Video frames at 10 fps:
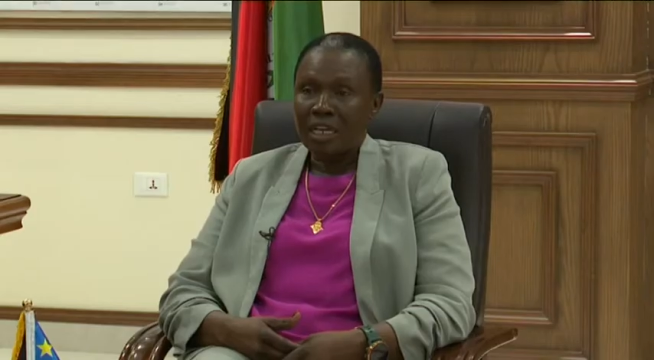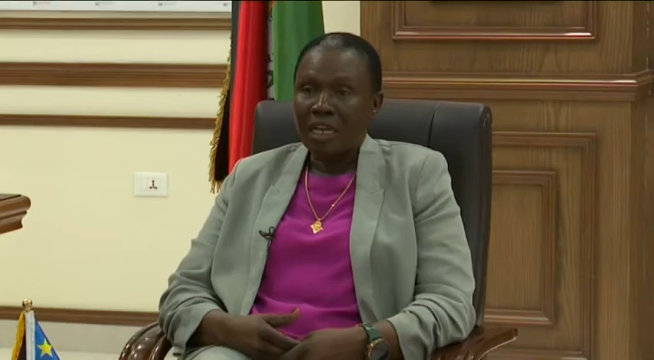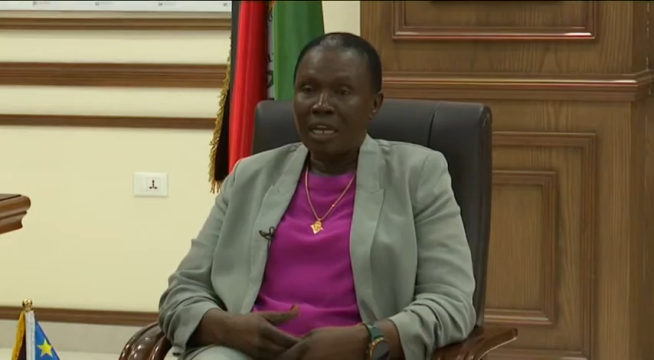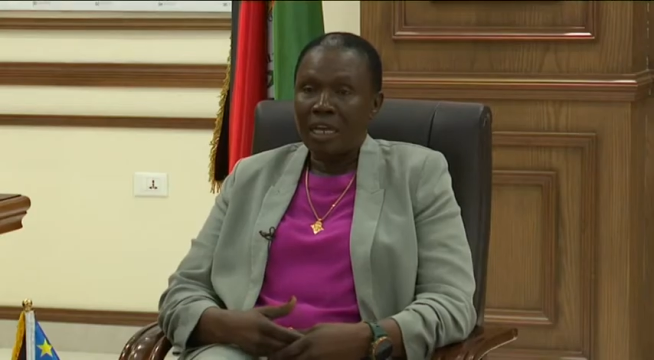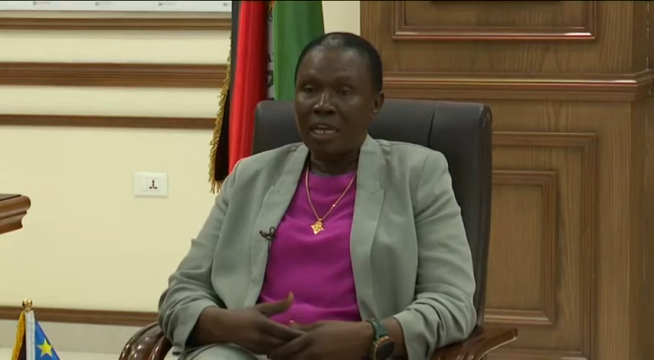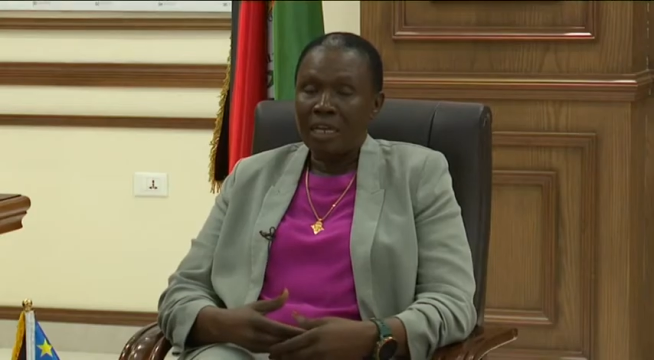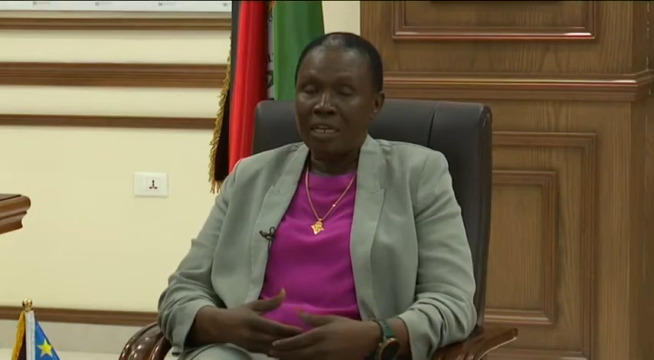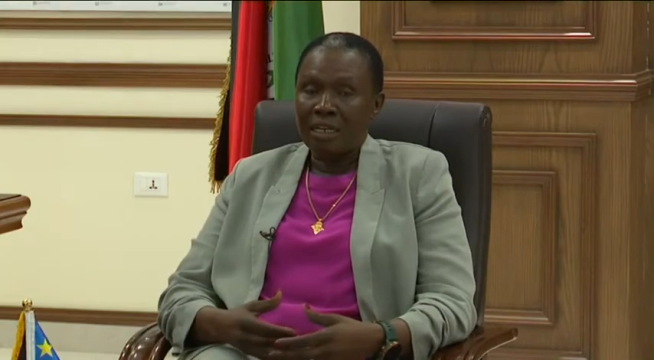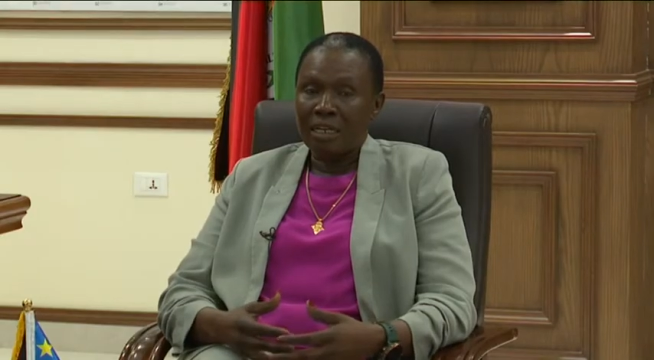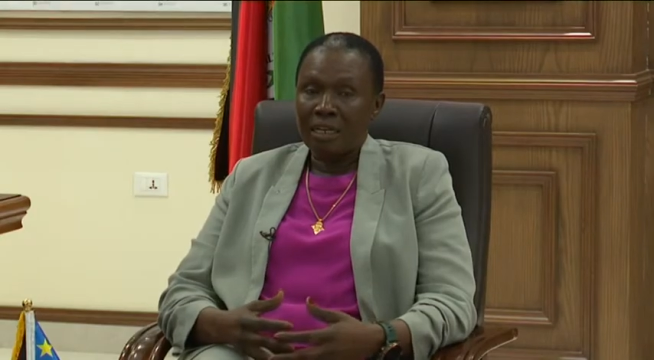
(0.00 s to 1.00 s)

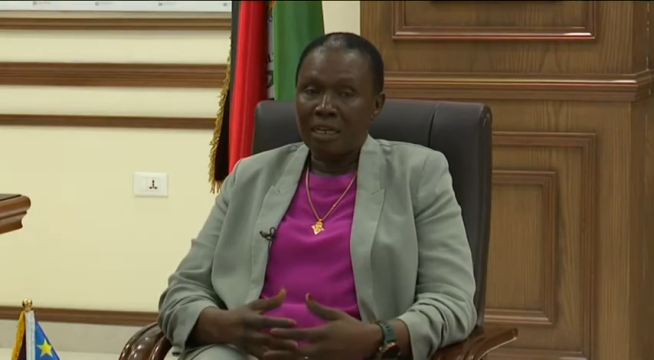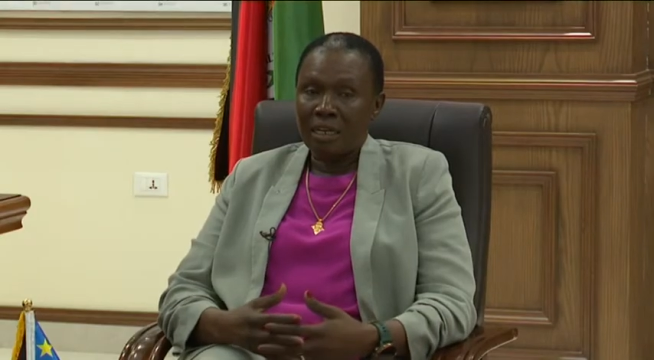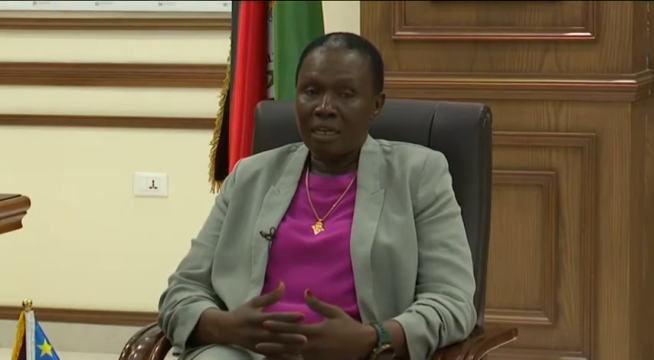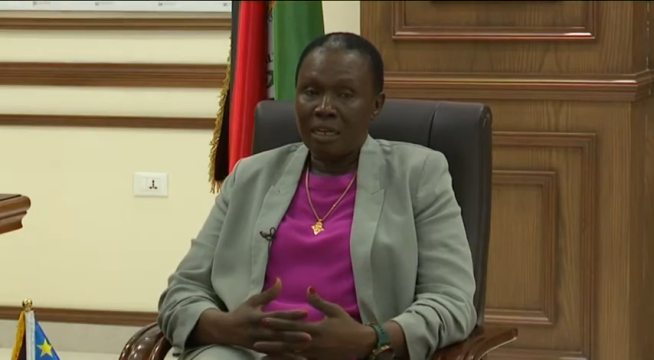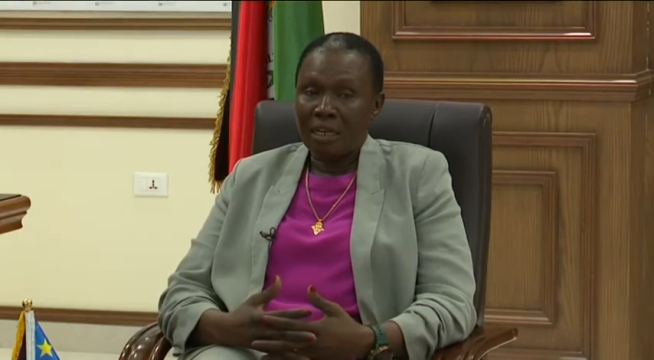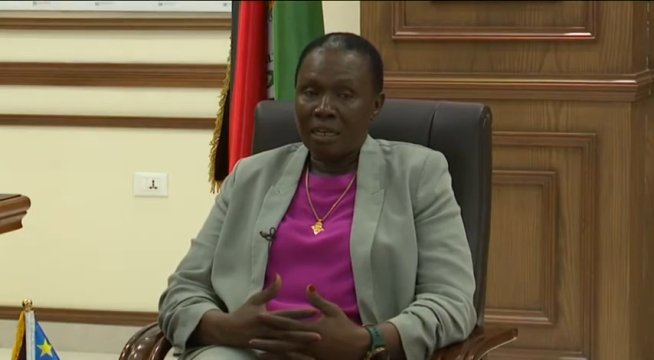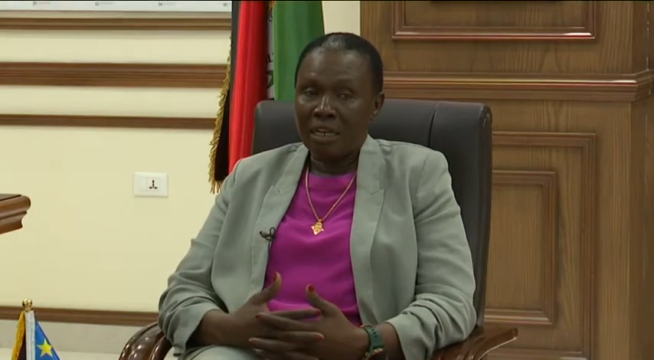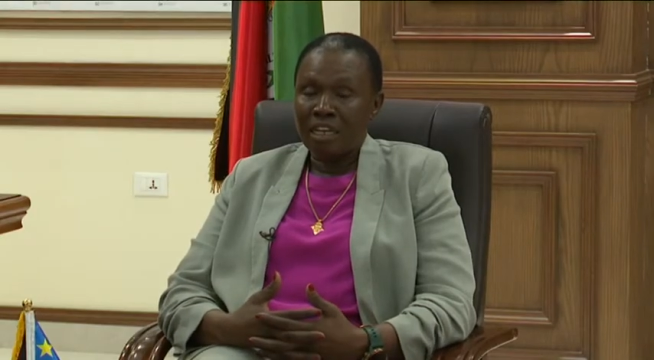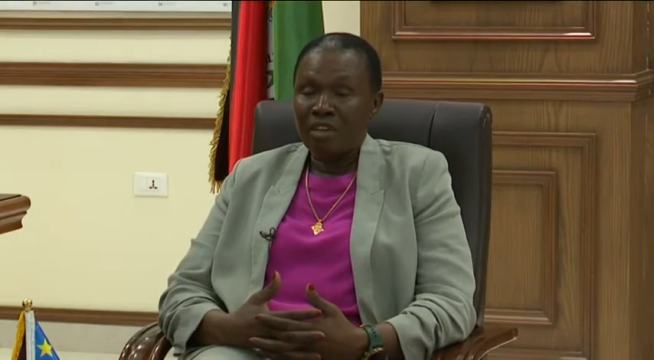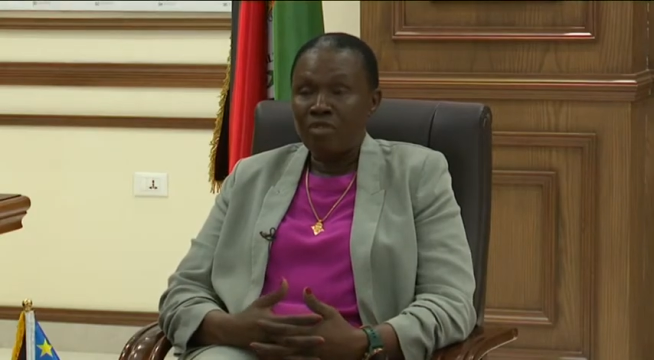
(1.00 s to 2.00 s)
and
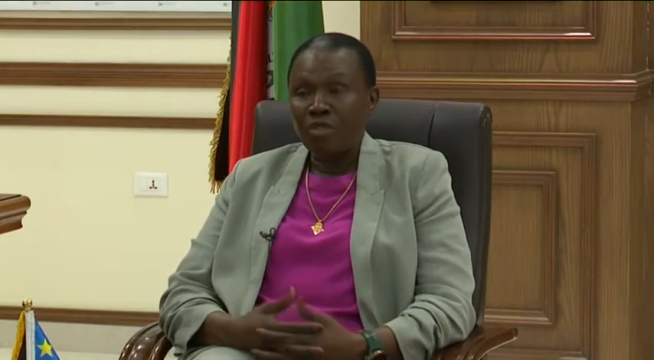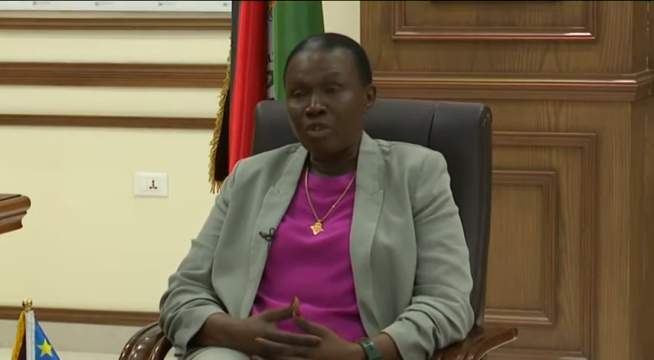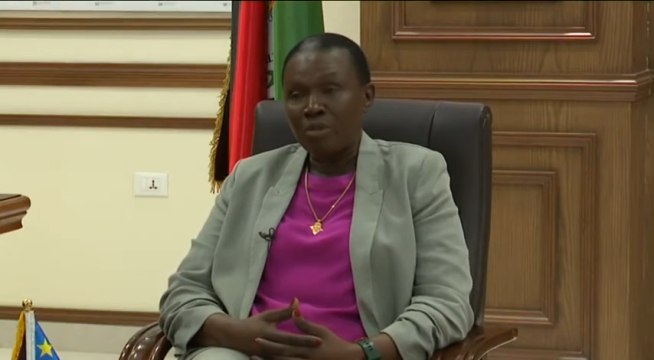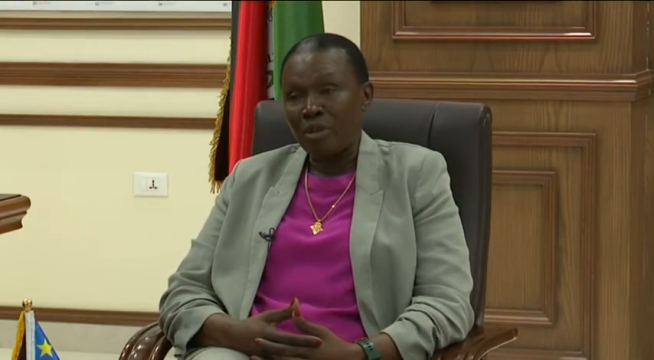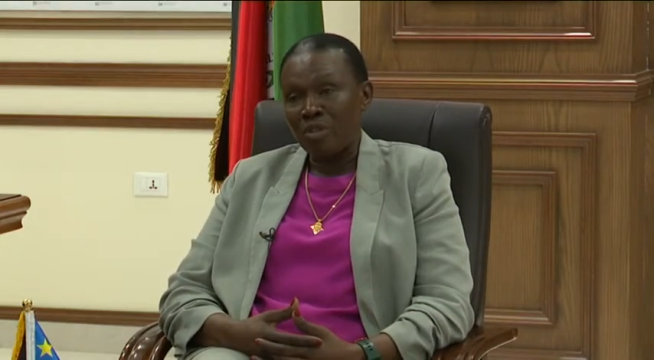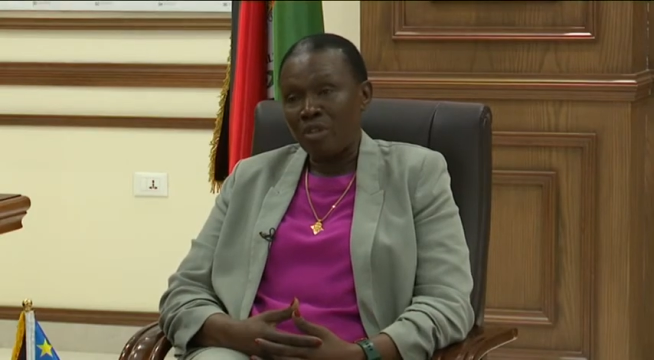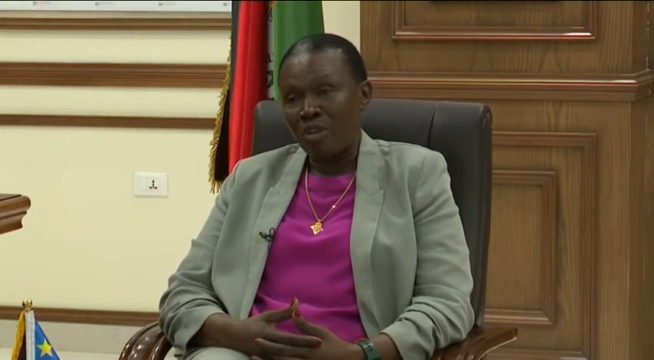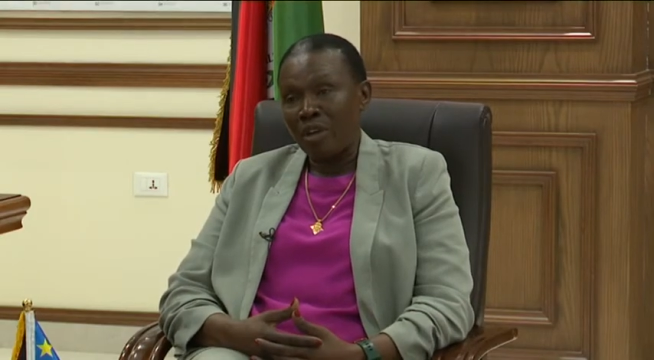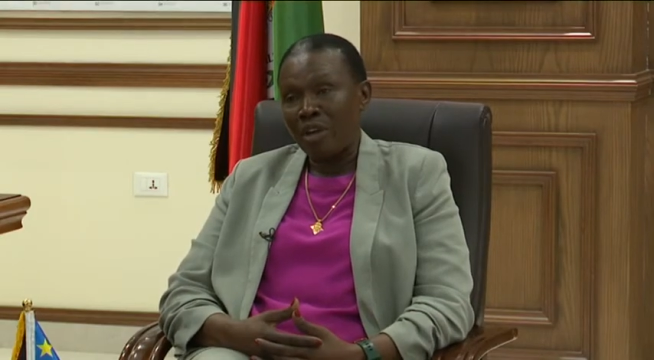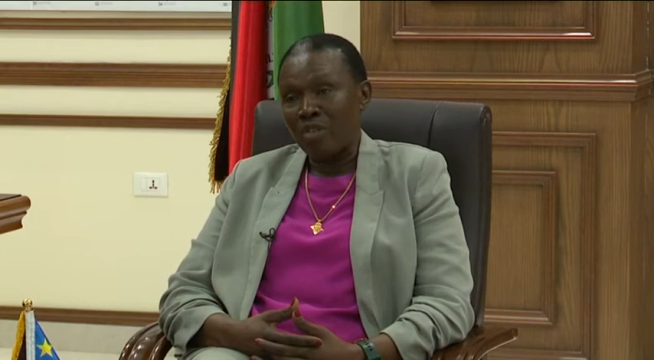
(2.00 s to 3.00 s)
enforcement of
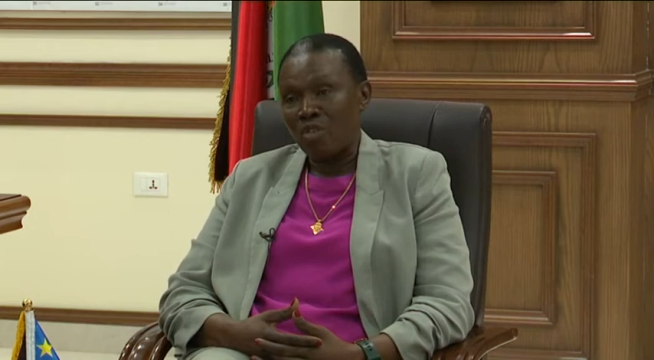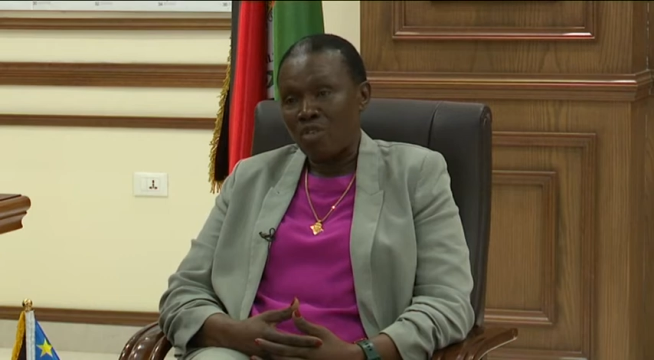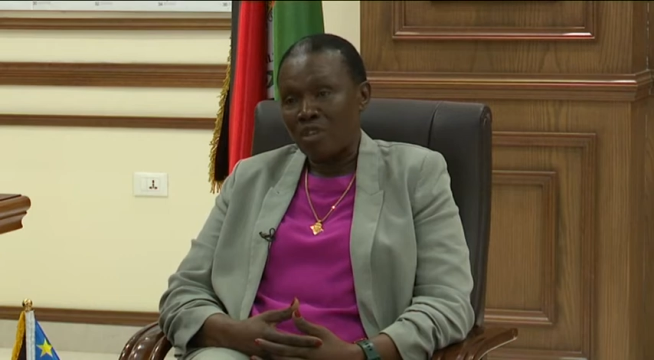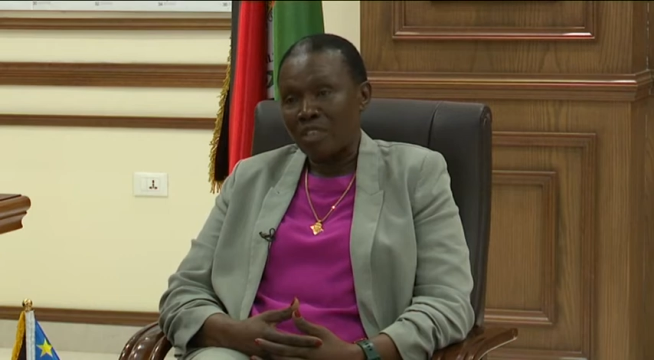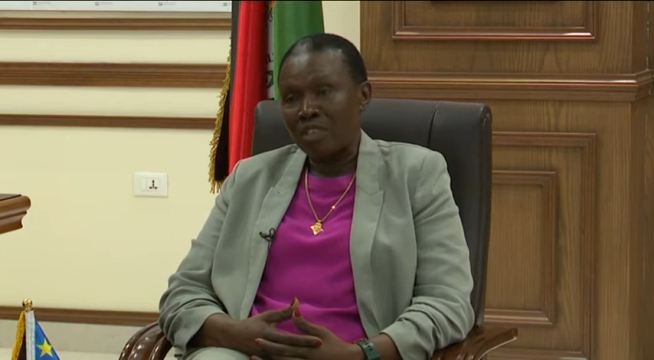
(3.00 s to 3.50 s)
law and order.